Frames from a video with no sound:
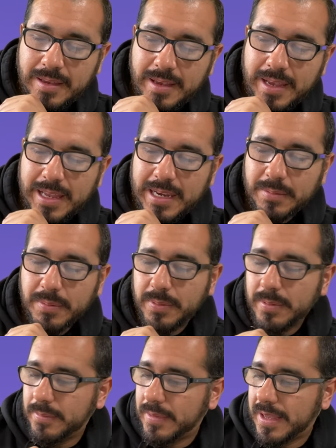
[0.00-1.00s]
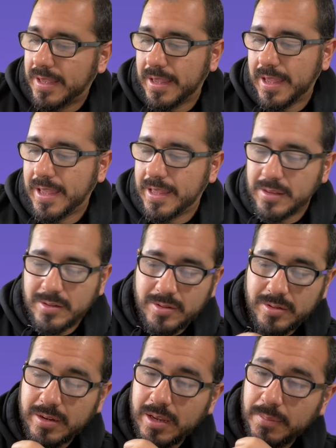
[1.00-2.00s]
And let me put my
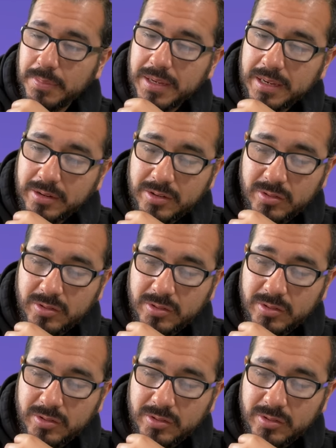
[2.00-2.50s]
answer up here.